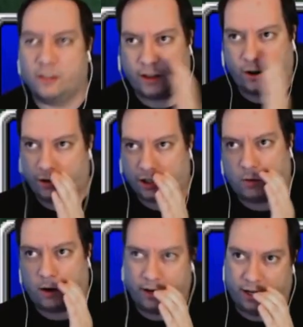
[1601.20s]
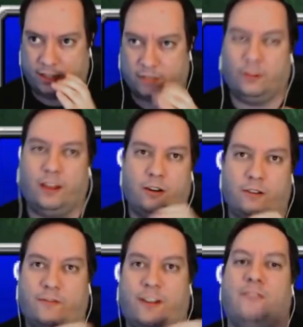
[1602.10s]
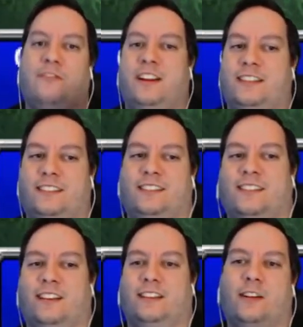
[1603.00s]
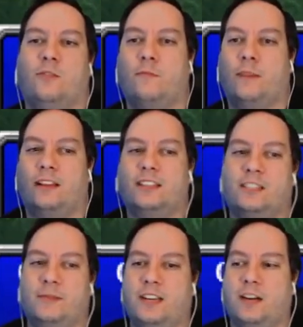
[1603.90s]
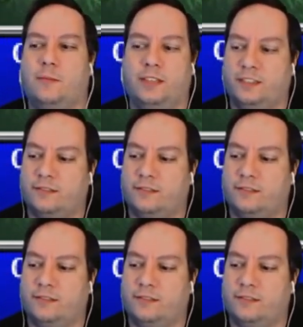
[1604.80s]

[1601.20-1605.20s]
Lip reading: that aren't Square Enix or that aren't Final Fantasy. It's like, because I don't want my list to be dominated,